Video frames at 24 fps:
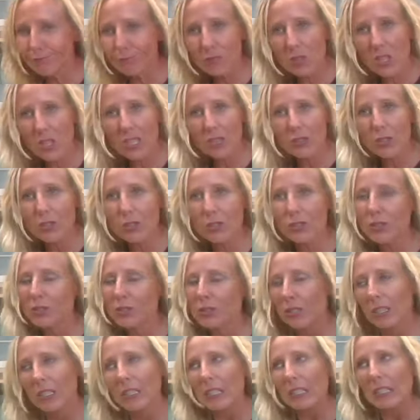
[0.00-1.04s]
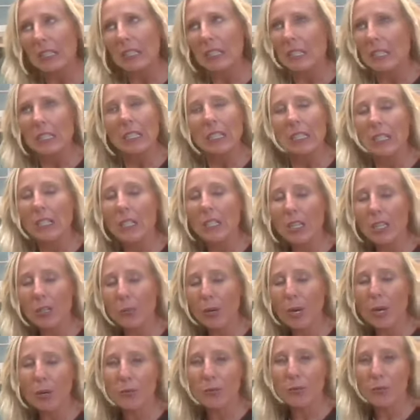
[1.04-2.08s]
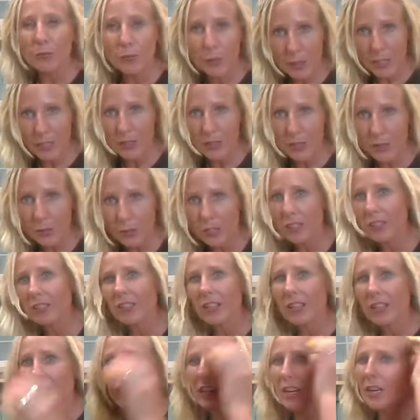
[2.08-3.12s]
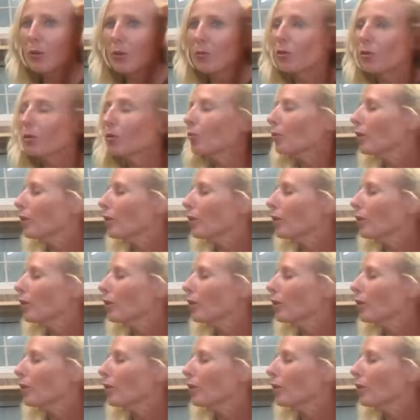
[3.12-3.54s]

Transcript: that's a problem for next week that I will work